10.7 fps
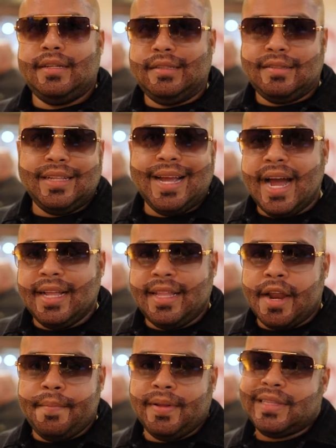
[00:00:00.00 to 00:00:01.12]
it's the guy that
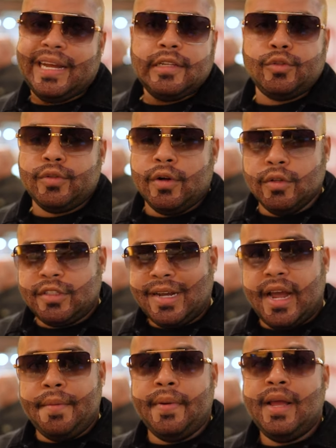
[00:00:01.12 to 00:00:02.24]
I've been talking to the whole
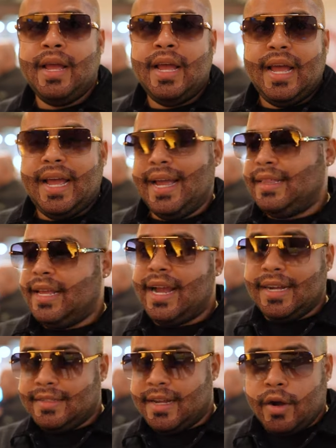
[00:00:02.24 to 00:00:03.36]
time and the
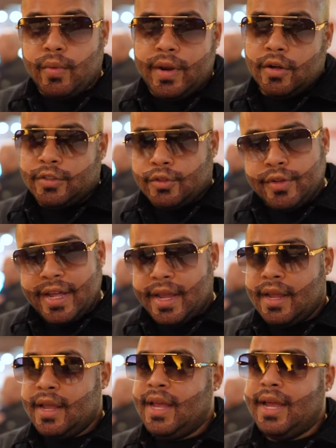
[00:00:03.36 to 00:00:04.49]
guys that are with us today
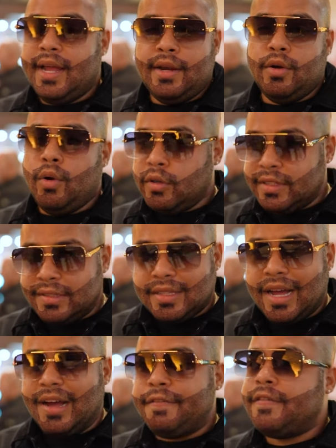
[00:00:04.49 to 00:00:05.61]
and all the
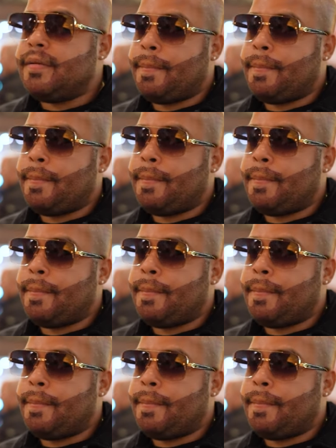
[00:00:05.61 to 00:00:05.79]
staff,